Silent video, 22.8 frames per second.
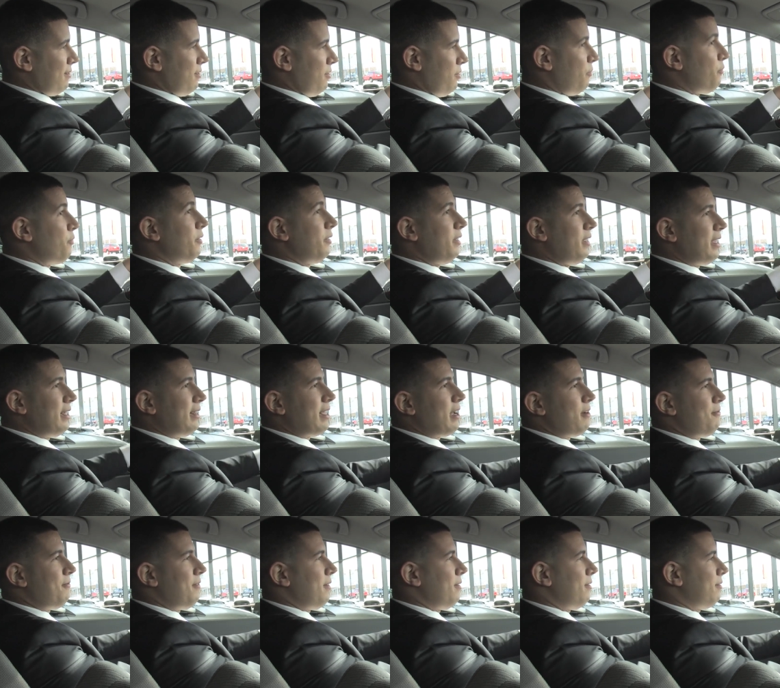You really get
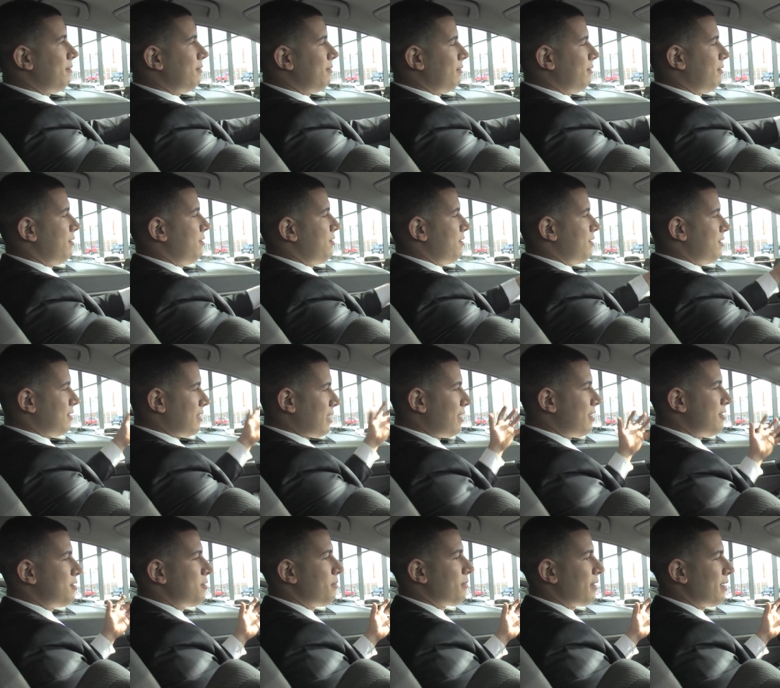that feel. You just
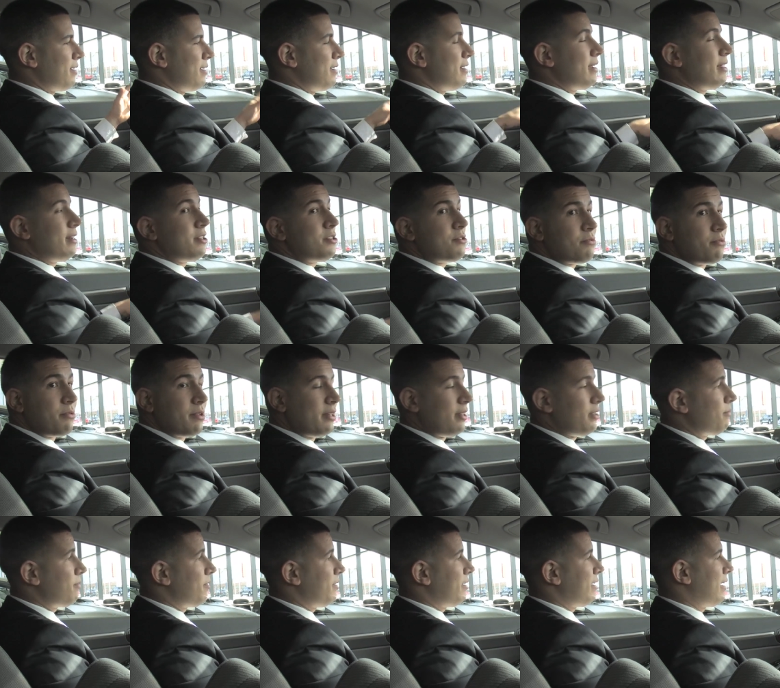kind of soak it in, and it's
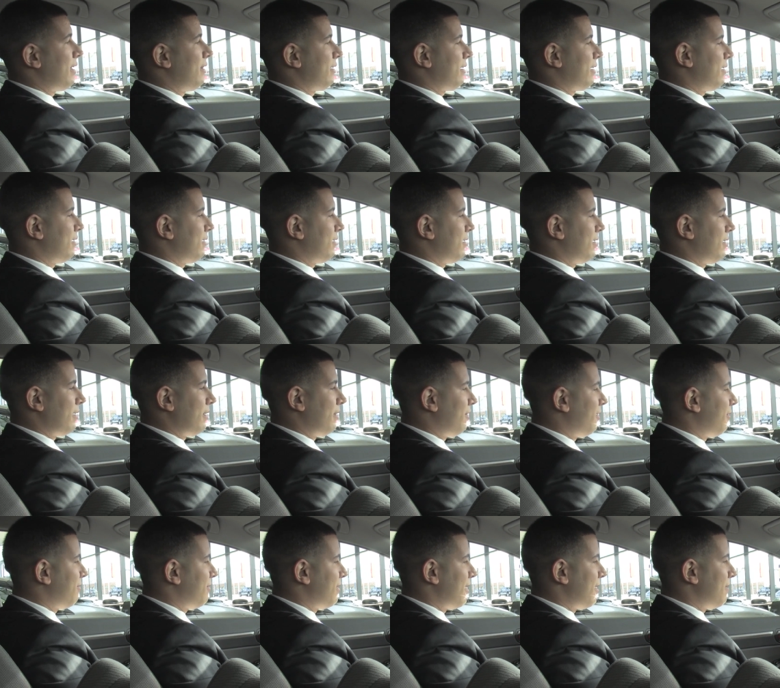really, really elegant. And I
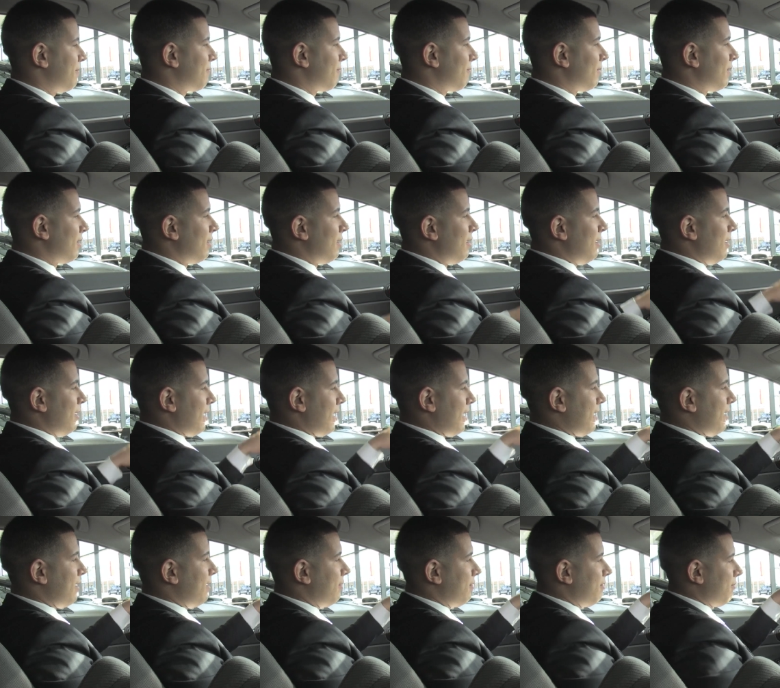love that.
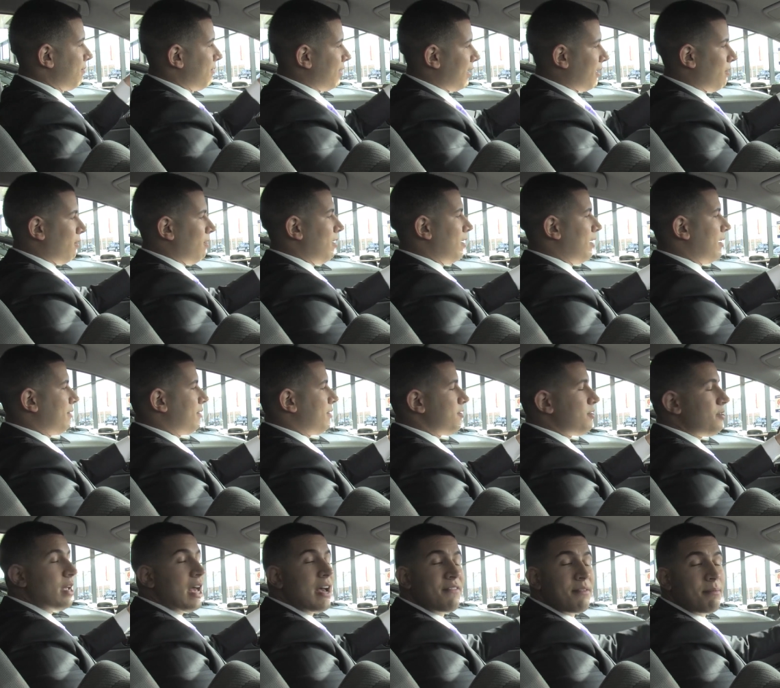And like all
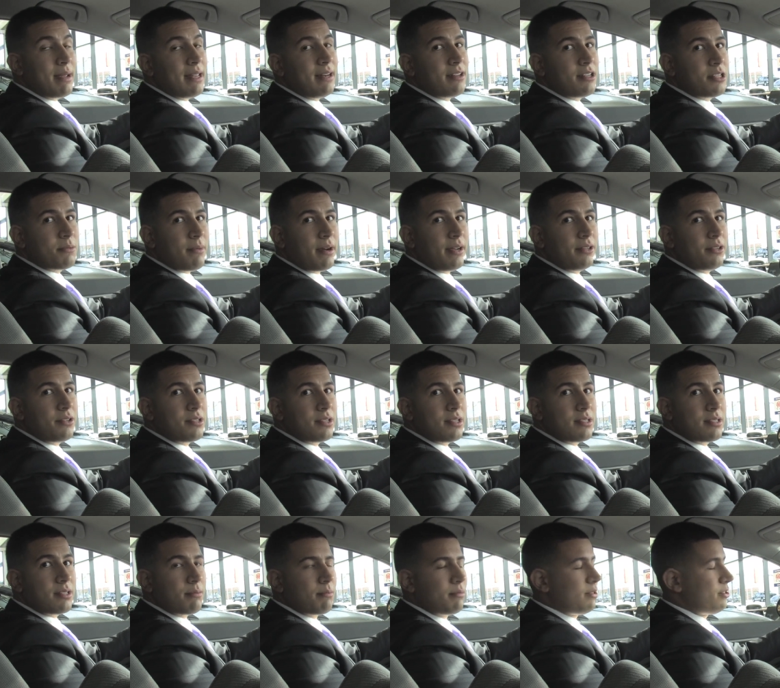Hondas, you have a maintenance minder
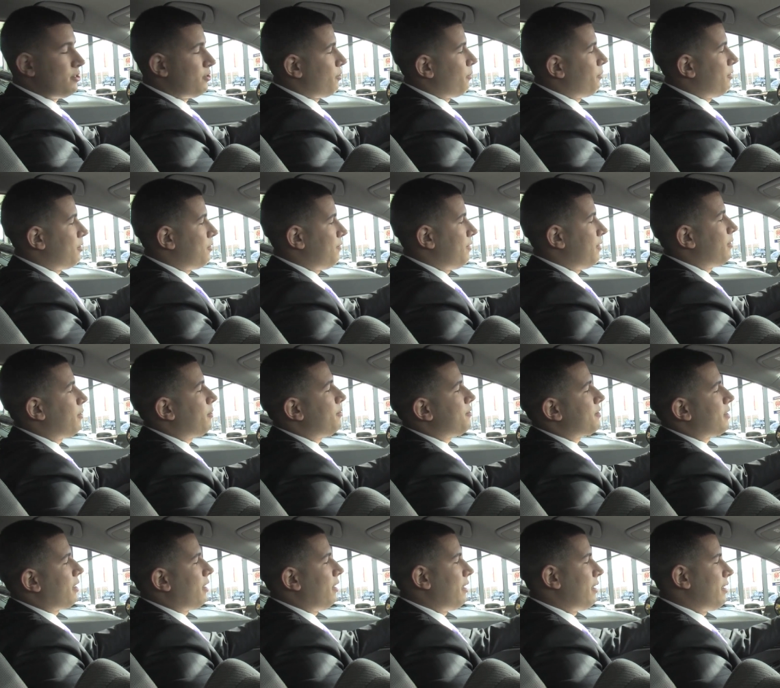system. So this vehicle
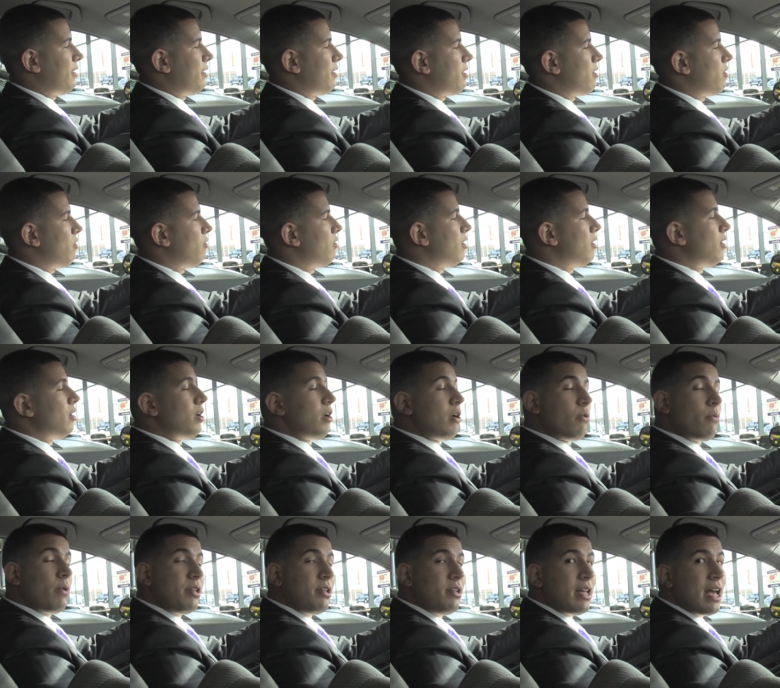is going to let you know
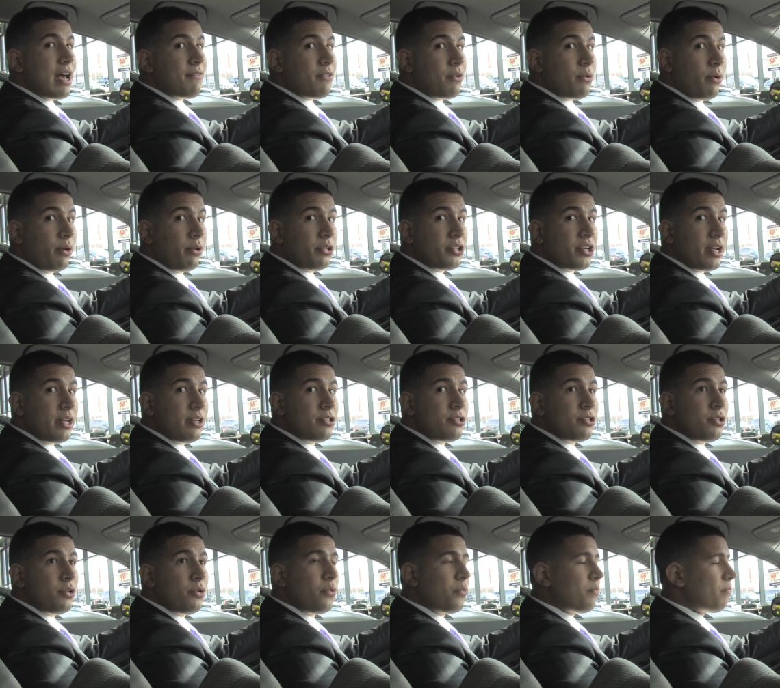when you have an oil change
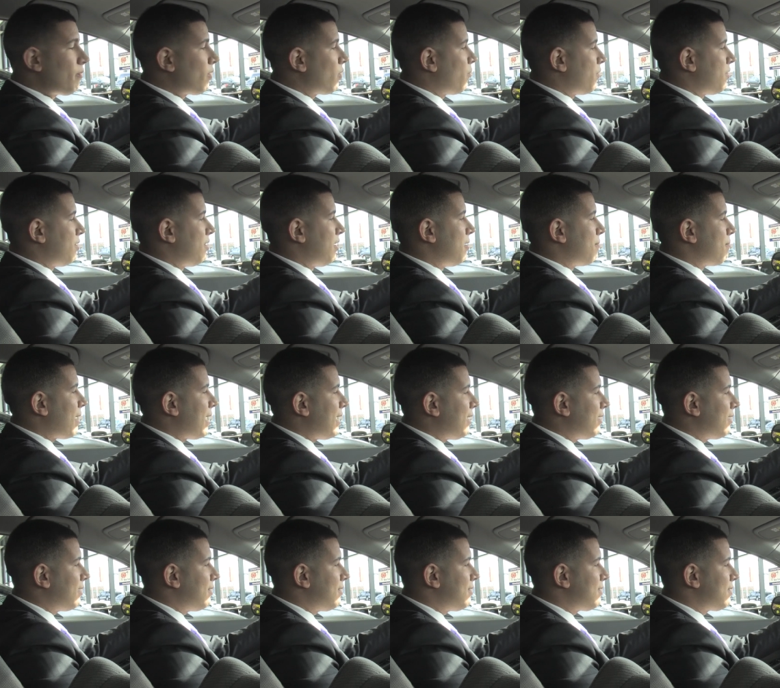due, when you need
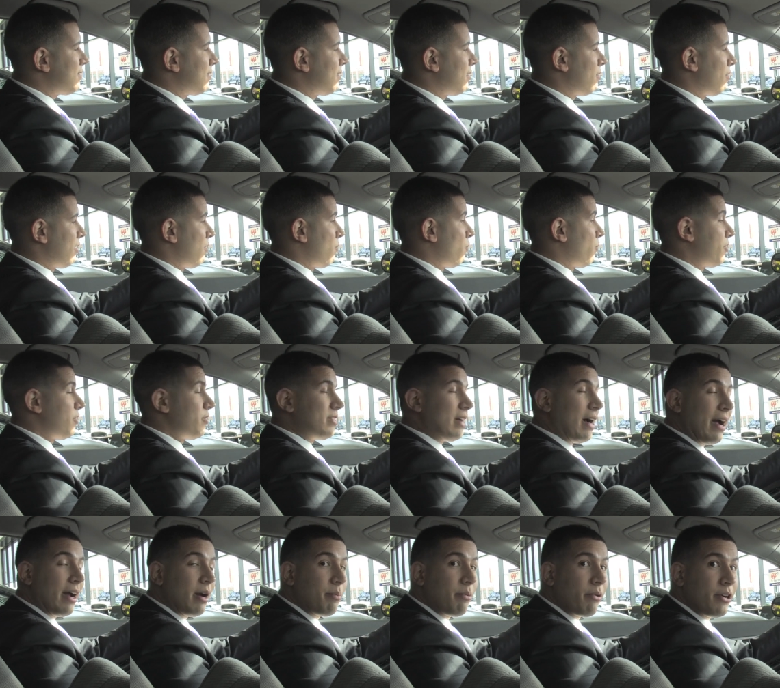maintenance, when your
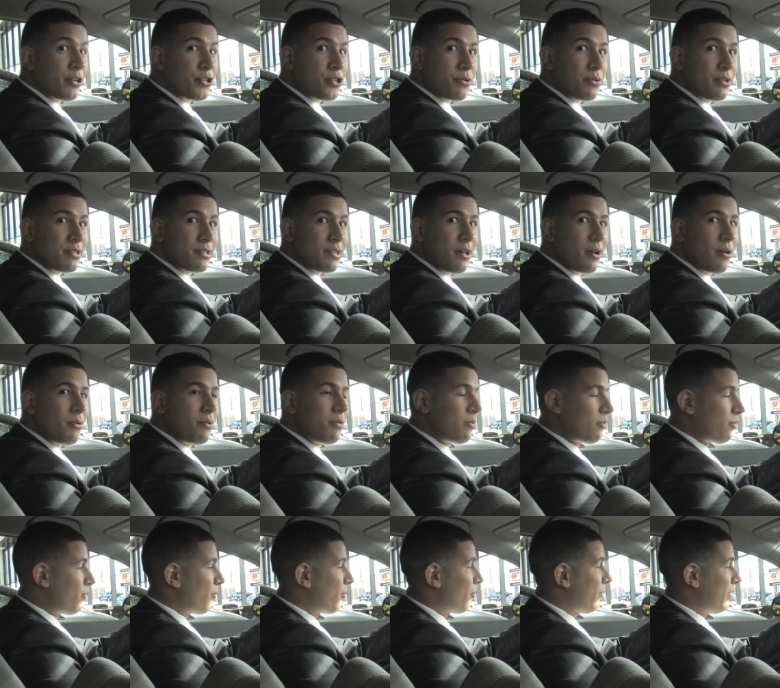tire pressure is low,
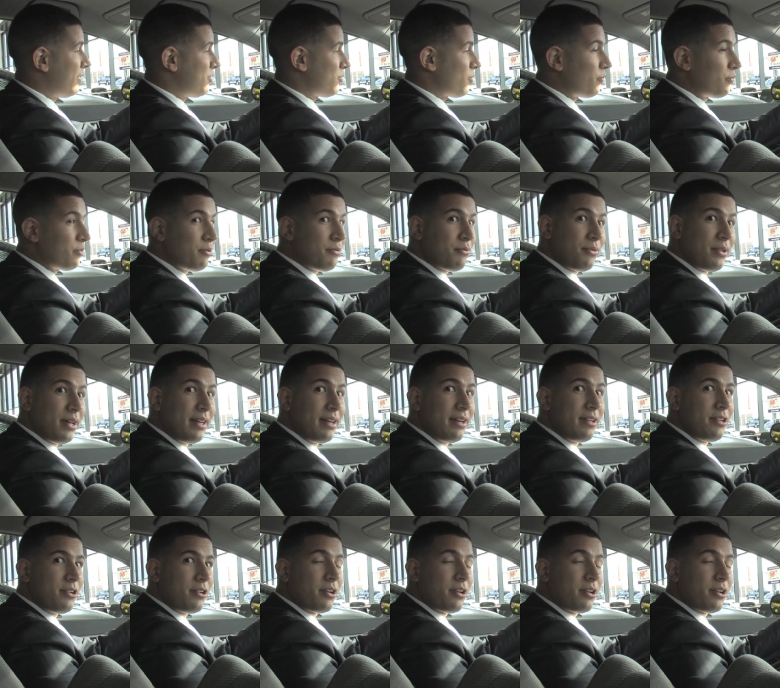or when it's overinflated.